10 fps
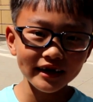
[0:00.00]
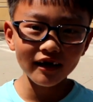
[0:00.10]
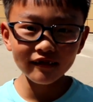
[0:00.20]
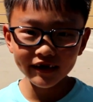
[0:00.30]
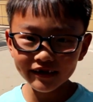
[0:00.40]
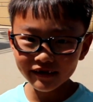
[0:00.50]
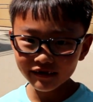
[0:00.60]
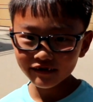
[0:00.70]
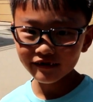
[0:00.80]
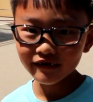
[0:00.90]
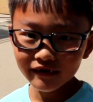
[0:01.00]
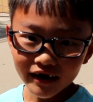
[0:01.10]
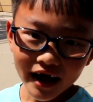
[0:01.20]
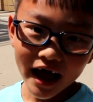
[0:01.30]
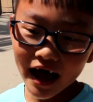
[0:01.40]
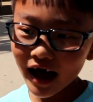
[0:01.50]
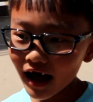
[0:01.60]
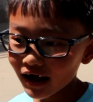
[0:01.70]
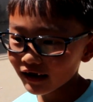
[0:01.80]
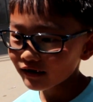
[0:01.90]
Jelly Zoo
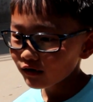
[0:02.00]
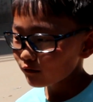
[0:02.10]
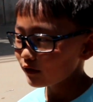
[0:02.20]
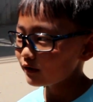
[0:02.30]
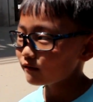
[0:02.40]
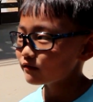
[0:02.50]
and we,